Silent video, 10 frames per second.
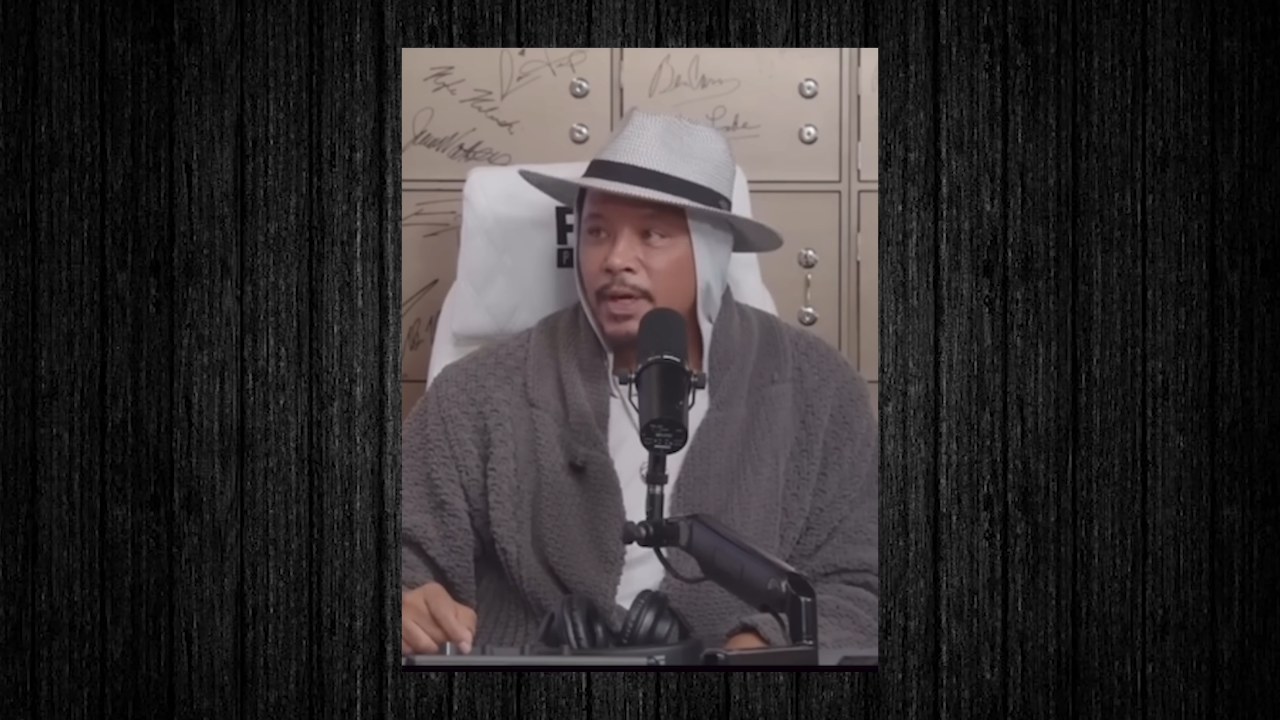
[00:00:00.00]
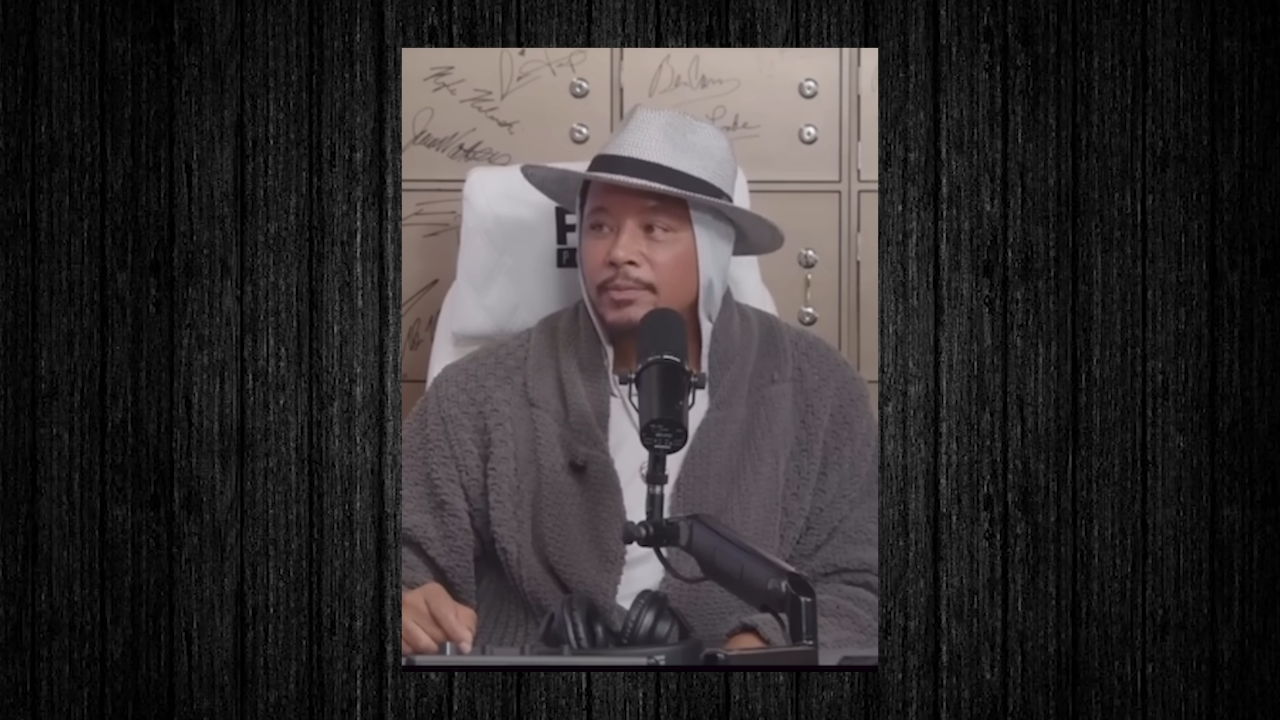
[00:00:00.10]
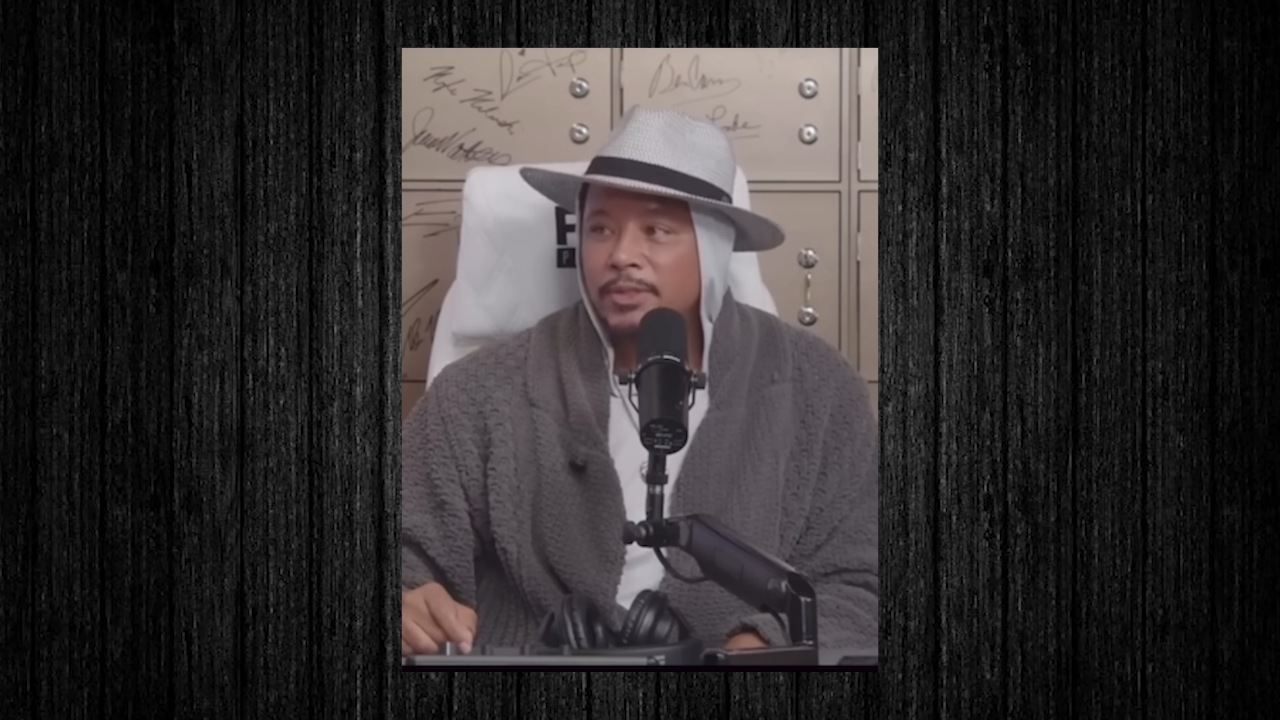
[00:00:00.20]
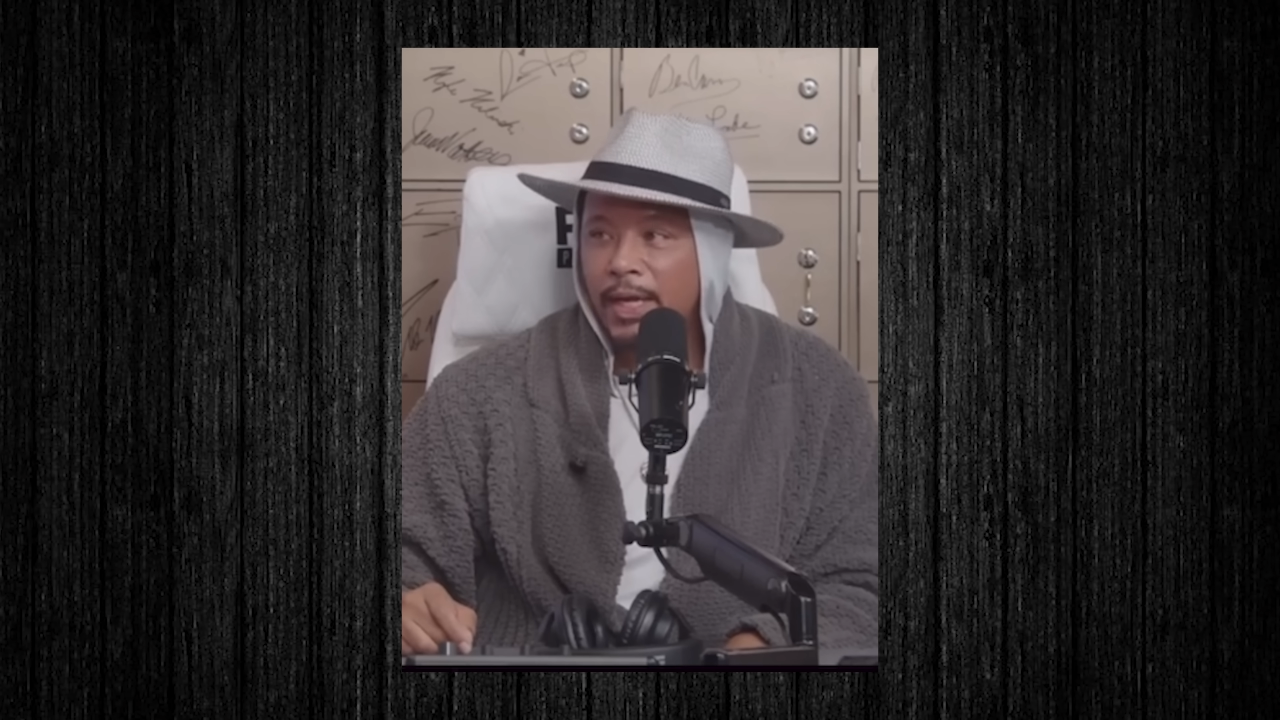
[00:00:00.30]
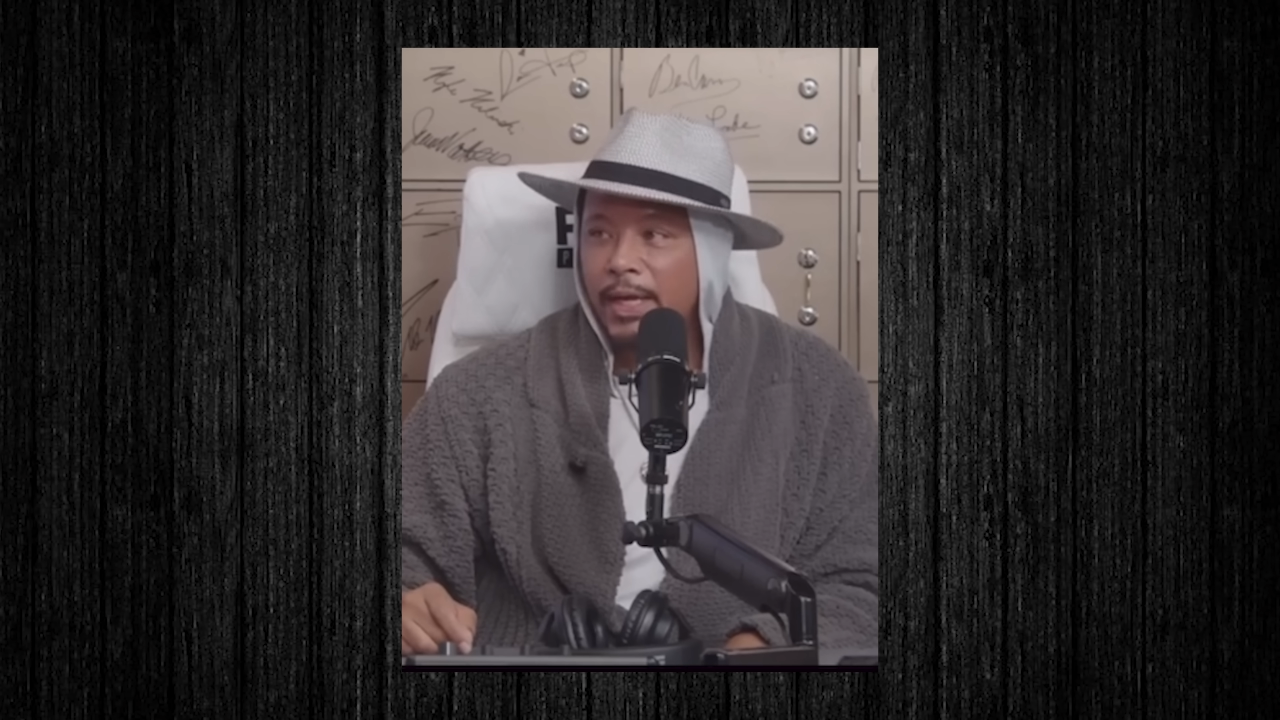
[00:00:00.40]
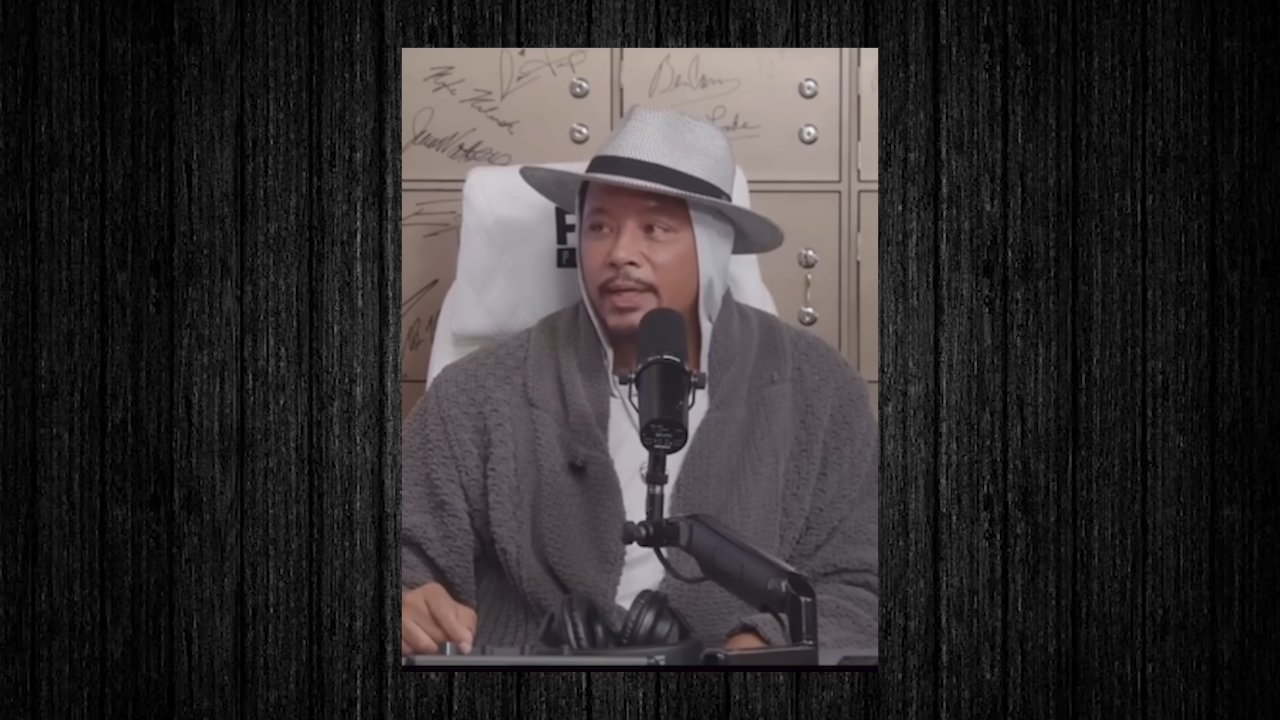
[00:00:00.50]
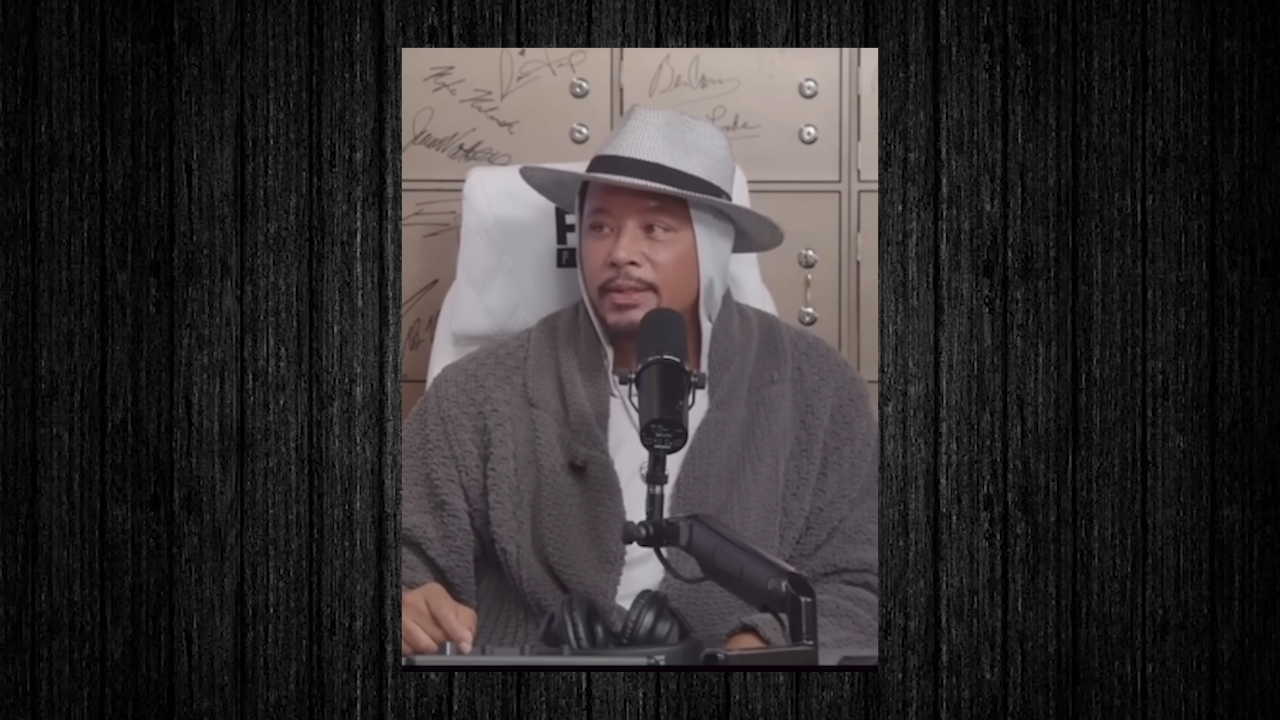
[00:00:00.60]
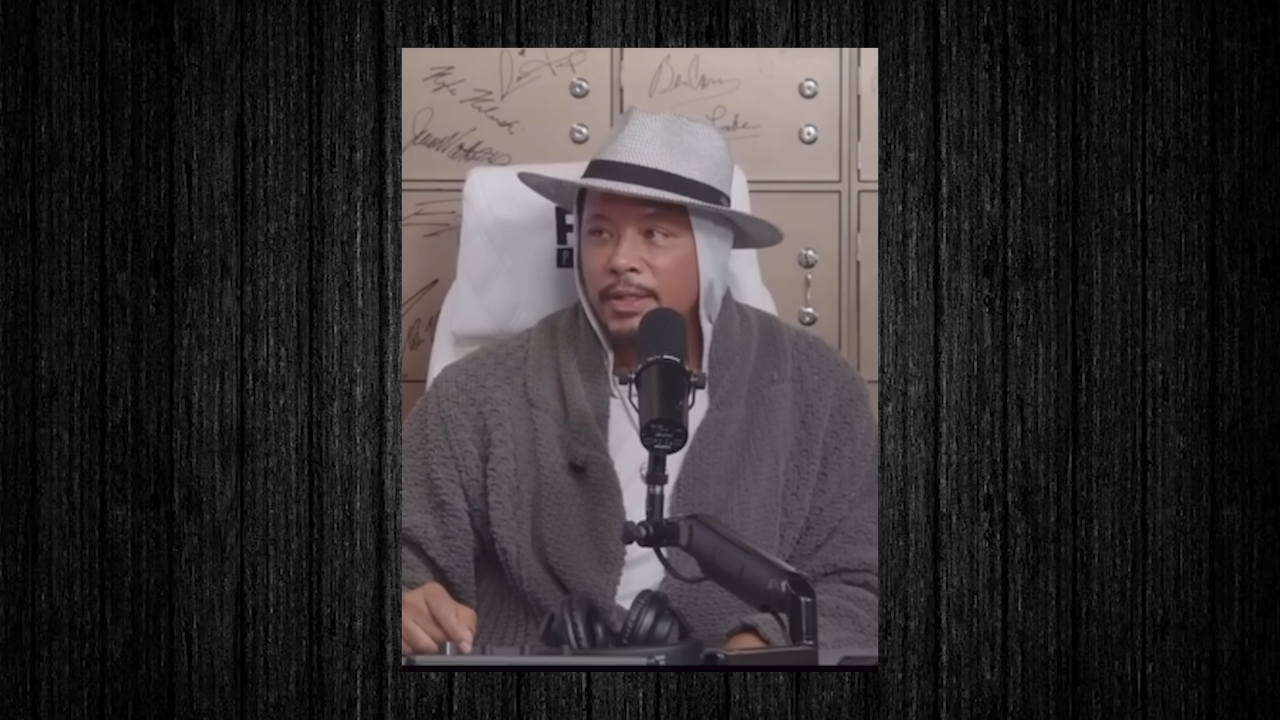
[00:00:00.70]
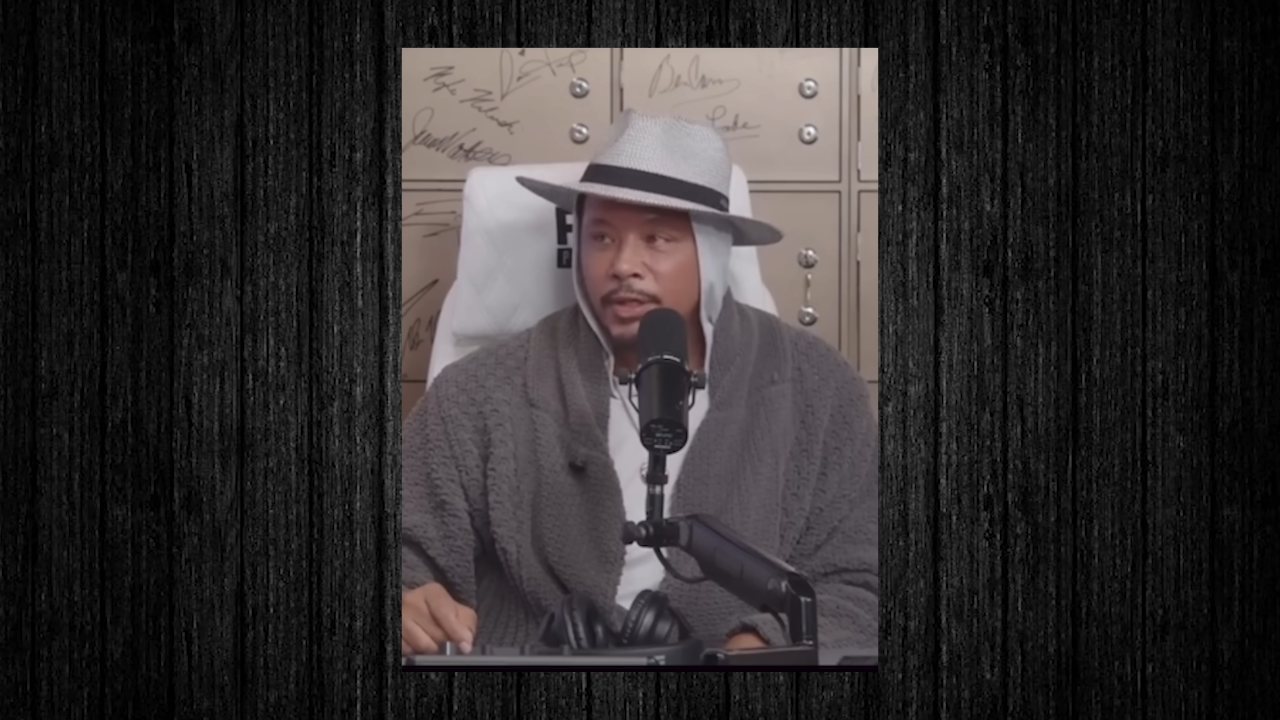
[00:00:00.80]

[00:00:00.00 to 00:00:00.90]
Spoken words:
I'm saying.